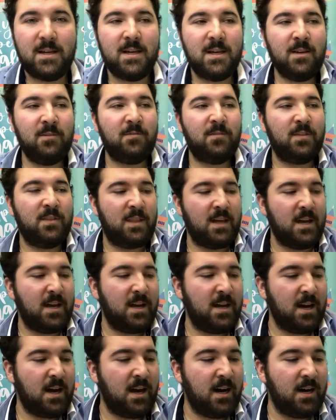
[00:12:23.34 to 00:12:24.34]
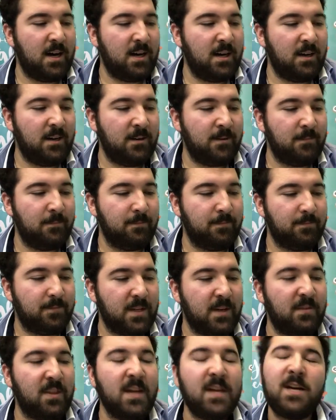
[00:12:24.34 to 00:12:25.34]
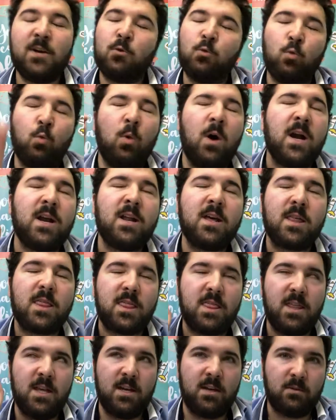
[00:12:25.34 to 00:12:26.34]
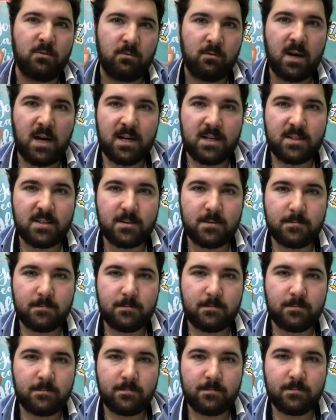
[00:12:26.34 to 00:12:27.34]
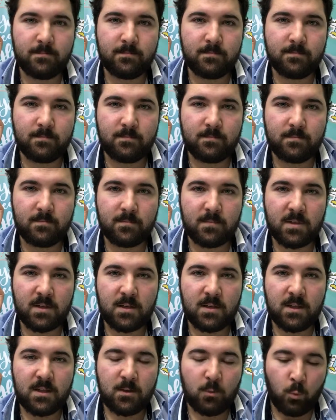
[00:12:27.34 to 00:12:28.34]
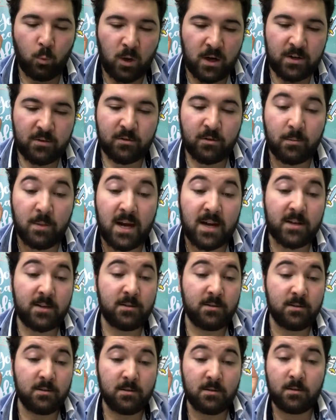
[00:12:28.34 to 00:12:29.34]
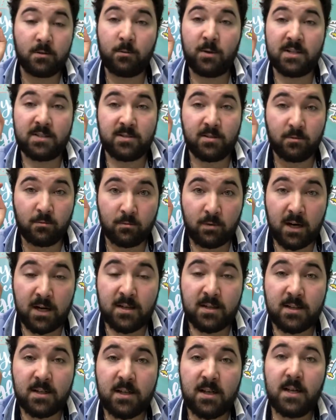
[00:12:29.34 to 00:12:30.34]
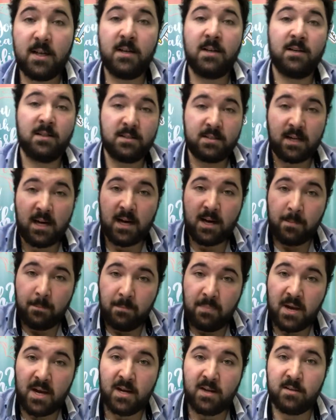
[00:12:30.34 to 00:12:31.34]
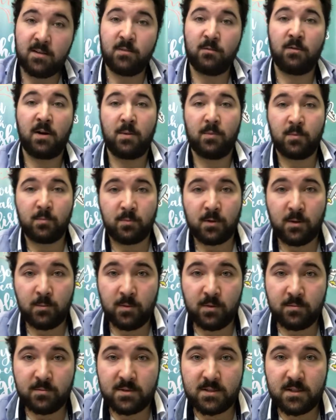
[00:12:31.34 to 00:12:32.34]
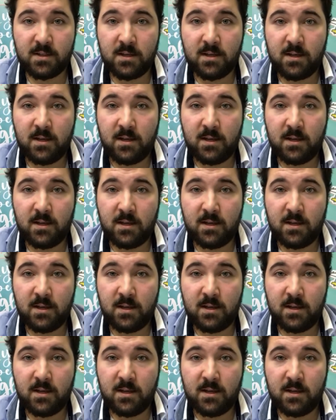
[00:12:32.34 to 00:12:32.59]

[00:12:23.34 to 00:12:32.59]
If they get one thing right, one grammatical question right in an entire page of grammar problems,